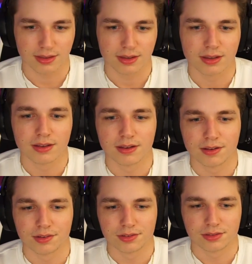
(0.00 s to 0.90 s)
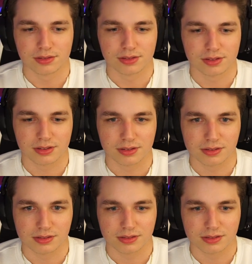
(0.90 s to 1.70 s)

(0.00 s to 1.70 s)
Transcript: Nothing is said.